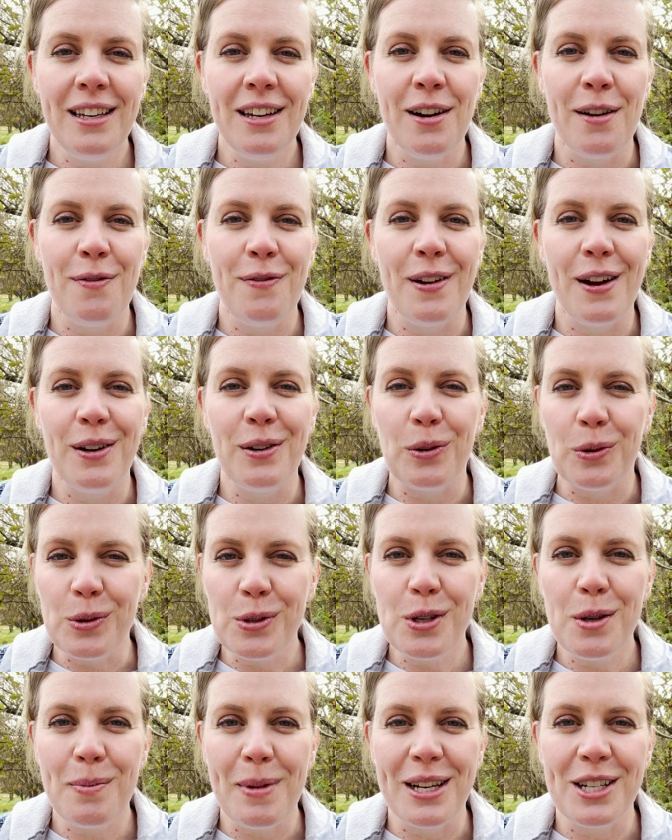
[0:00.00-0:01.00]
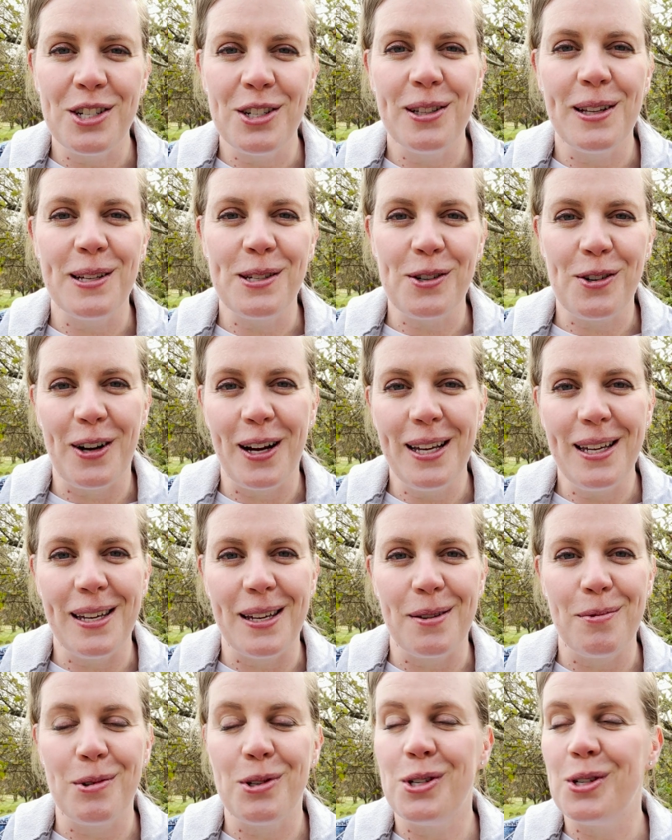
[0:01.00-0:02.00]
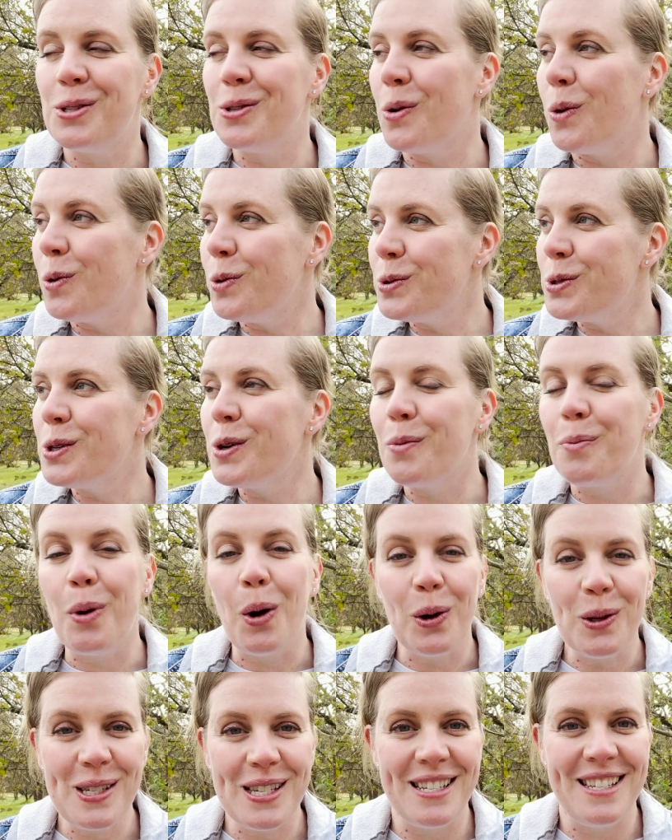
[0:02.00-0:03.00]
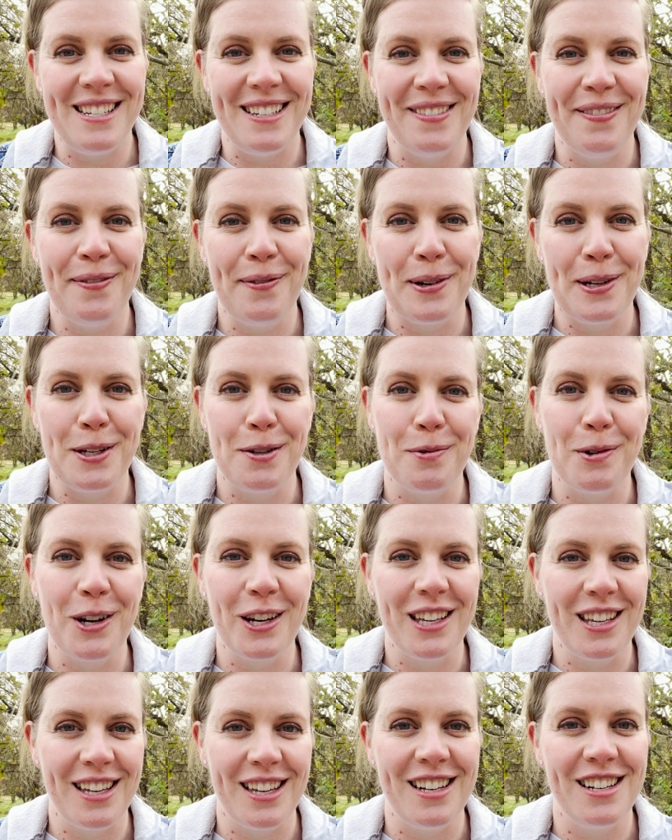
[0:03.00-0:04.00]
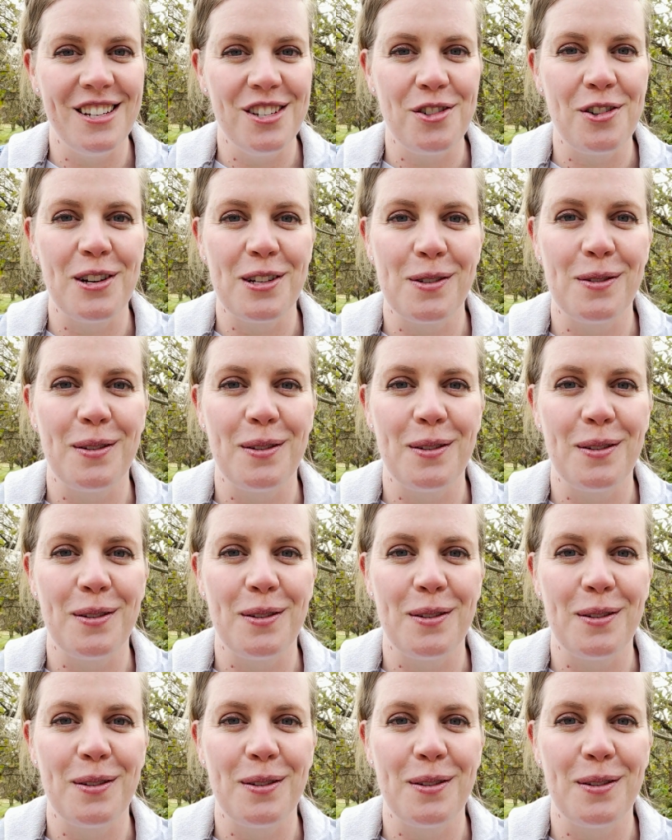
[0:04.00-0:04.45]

I found, also makes you less cranky, which is also positive when you're working in a stressful